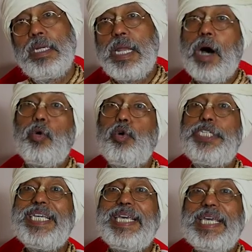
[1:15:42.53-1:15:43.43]
Now
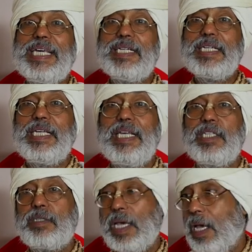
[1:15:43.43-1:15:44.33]
Ujir, he
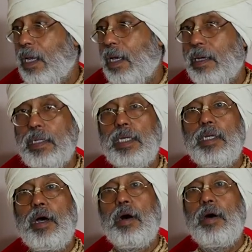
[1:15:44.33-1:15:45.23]
is, uh, you
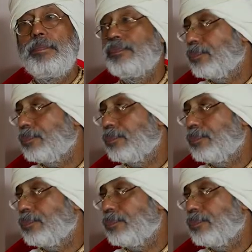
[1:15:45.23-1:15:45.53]
know,